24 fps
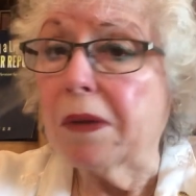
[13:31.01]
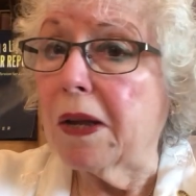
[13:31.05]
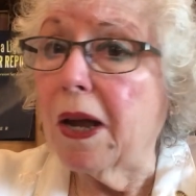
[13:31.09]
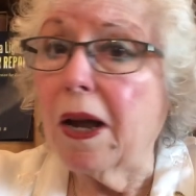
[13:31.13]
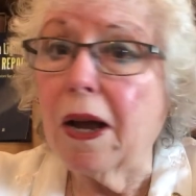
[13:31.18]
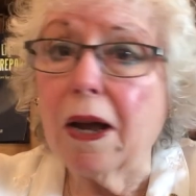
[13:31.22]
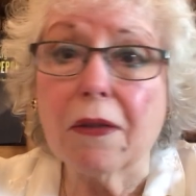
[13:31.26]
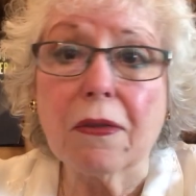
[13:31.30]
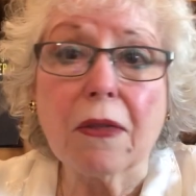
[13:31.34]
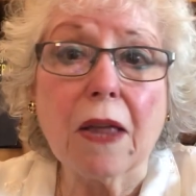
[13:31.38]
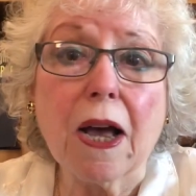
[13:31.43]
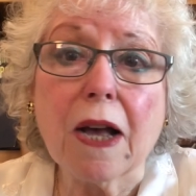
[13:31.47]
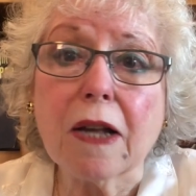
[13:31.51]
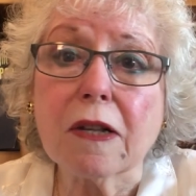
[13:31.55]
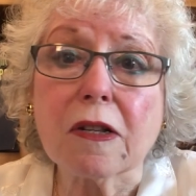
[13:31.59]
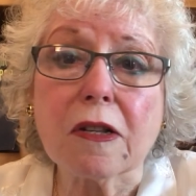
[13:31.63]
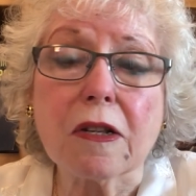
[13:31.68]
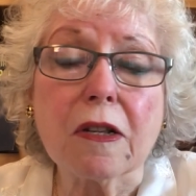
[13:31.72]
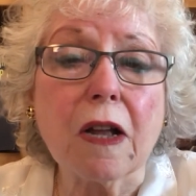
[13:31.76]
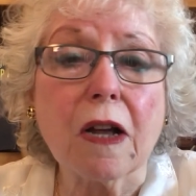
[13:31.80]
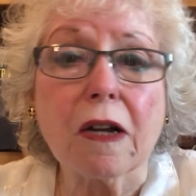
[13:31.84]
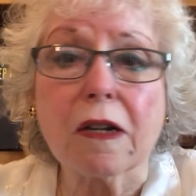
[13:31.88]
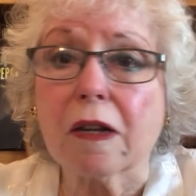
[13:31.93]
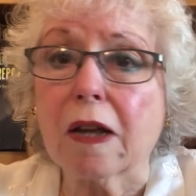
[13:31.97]
And that's
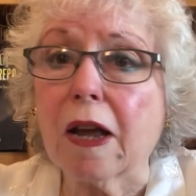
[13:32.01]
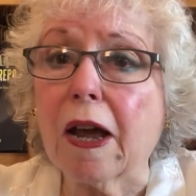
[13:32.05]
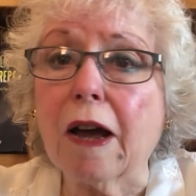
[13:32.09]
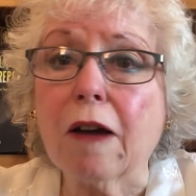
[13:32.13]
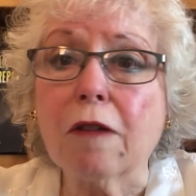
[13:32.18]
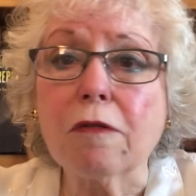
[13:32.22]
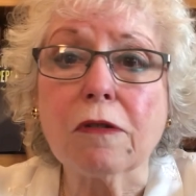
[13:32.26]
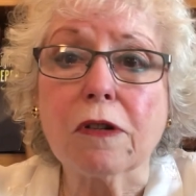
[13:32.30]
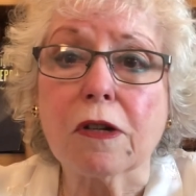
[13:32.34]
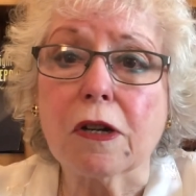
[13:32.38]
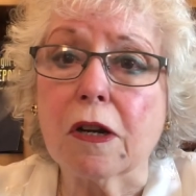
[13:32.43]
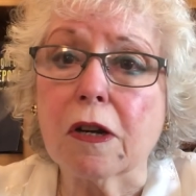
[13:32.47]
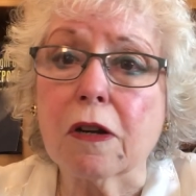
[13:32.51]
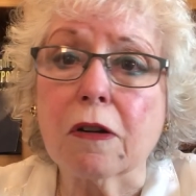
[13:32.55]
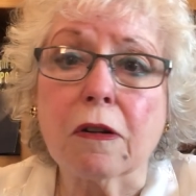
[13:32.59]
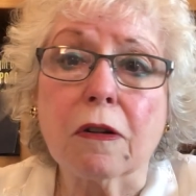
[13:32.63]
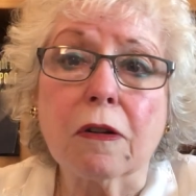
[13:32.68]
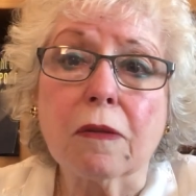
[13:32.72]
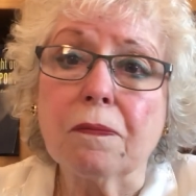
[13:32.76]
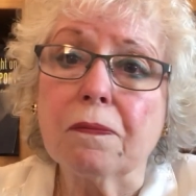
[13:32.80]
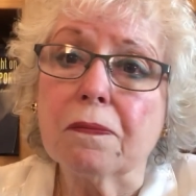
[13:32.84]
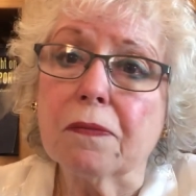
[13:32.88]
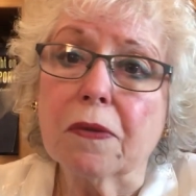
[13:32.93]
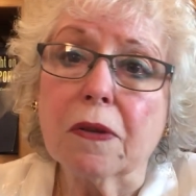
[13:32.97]
not counting
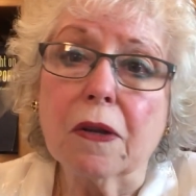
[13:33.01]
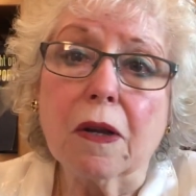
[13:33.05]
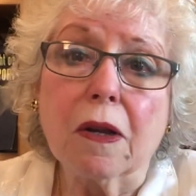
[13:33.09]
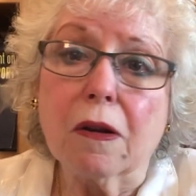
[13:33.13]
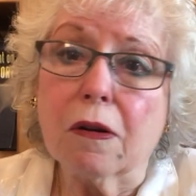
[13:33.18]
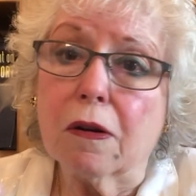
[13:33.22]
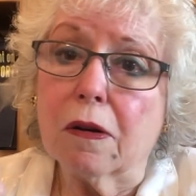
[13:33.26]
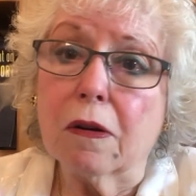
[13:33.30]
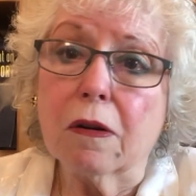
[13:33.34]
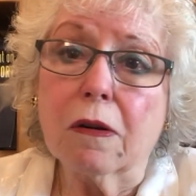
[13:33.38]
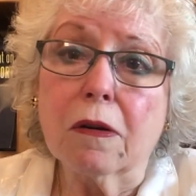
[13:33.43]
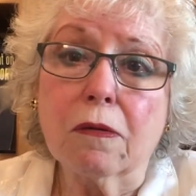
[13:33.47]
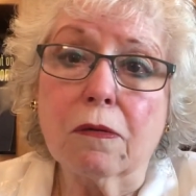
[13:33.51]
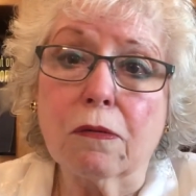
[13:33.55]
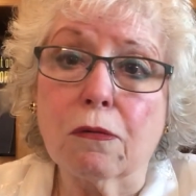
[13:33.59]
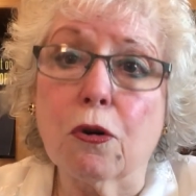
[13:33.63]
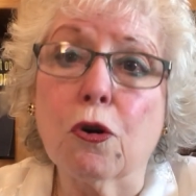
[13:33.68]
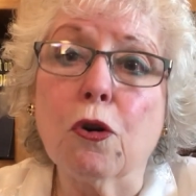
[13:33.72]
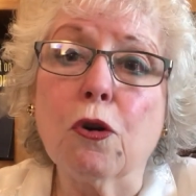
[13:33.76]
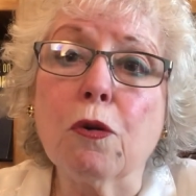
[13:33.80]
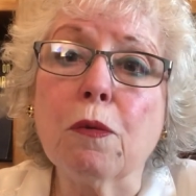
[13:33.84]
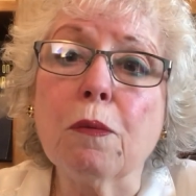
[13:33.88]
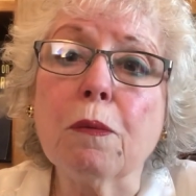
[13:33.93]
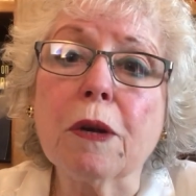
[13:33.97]

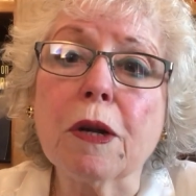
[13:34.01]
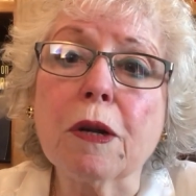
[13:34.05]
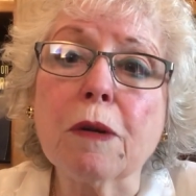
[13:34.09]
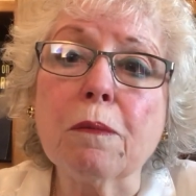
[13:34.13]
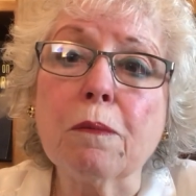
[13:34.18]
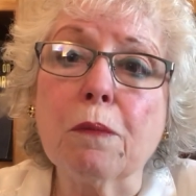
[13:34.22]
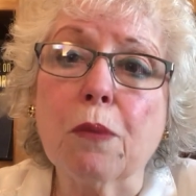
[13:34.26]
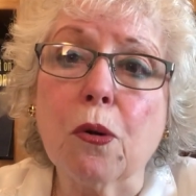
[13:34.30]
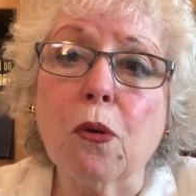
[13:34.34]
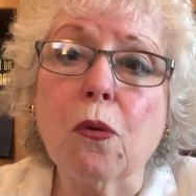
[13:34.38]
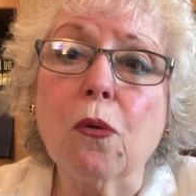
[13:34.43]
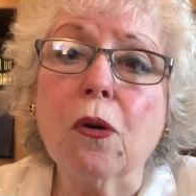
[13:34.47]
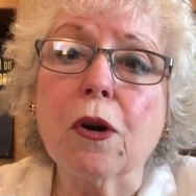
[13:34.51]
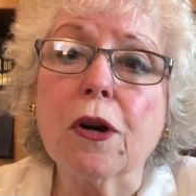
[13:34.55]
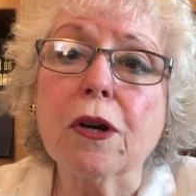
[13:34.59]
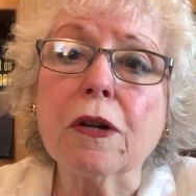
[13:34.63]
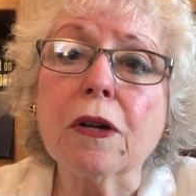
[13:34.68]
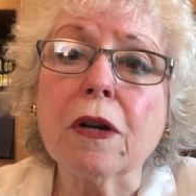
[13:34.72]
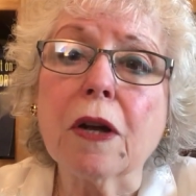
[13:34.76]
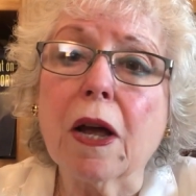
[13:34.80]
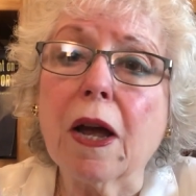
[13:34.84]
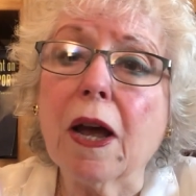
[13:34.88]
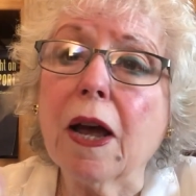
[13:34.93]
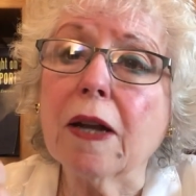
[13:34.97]
room and
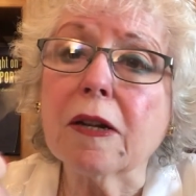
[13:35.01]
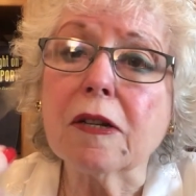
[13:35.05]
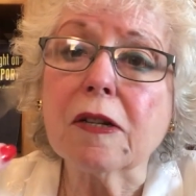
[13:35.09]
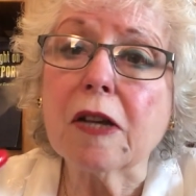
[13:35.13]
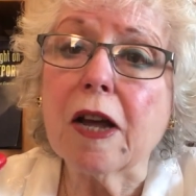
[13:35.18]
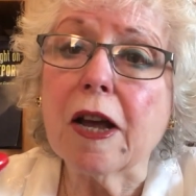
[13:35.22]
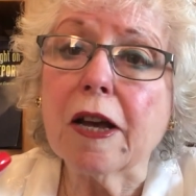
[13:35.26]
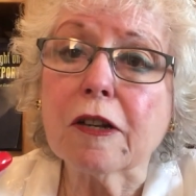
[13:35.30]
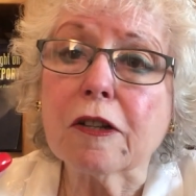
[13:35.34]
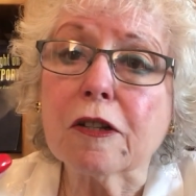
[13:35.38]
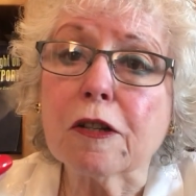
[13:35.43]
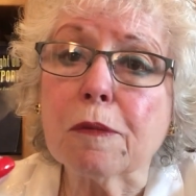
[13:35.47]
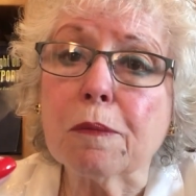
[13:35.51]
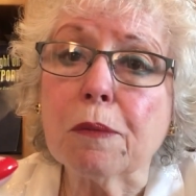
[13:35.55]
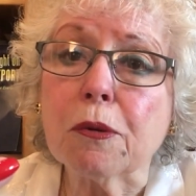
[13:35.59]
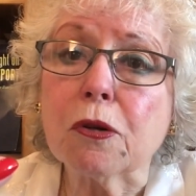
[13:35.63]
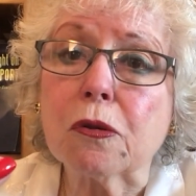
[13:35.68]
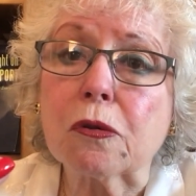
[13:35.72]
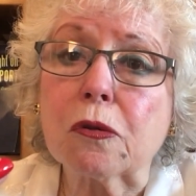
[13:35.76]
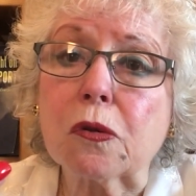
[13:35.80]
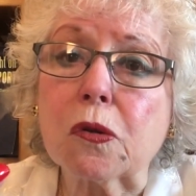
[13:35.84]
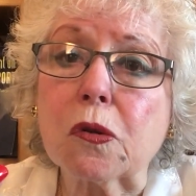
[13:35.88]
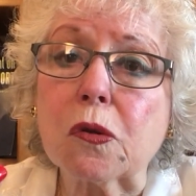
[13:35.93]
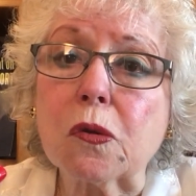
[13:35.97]
board and
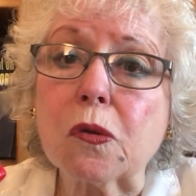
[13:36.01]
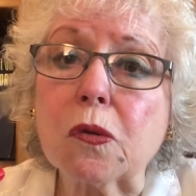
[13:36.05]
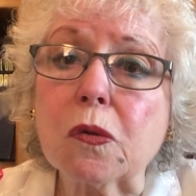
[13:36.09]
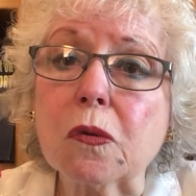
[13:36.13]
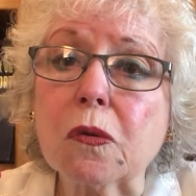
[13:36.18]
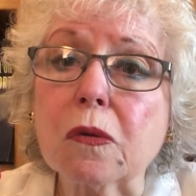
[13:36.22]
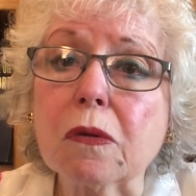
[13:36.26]
textbooks.